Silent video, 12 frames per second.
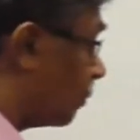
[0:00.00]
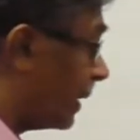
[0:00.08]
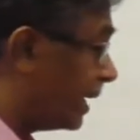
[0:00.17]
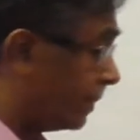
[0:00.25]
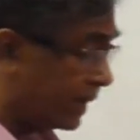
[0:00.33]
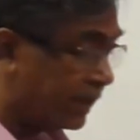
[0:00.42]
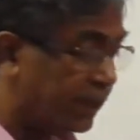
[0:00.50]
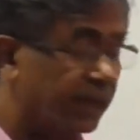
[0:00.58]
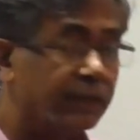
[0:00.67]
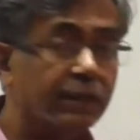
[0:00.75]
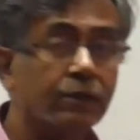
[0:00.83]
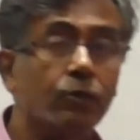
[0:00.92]
to many
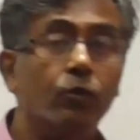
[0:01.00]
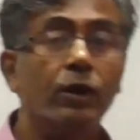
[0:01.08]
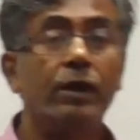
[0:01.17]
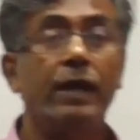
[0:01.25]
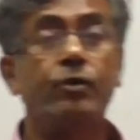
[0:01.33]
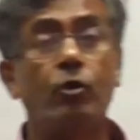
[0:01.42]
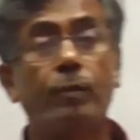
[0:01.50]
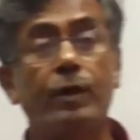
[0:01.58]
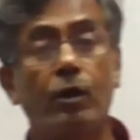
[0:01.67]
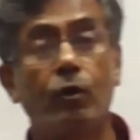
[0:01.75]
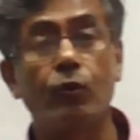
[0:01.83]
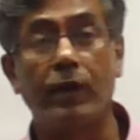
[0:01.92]
things, including
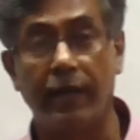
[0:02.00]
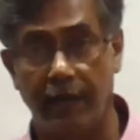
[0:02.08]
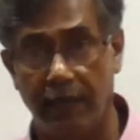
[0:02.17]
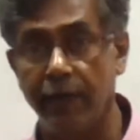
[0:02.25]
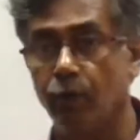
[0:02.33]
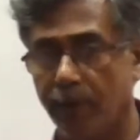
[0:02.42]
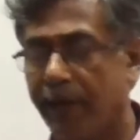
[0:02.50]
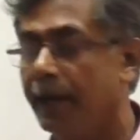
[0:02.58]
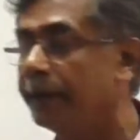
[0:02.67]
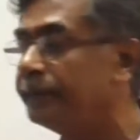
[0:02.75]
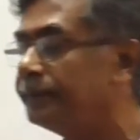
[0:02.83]
entropy equal to K, L, and omega.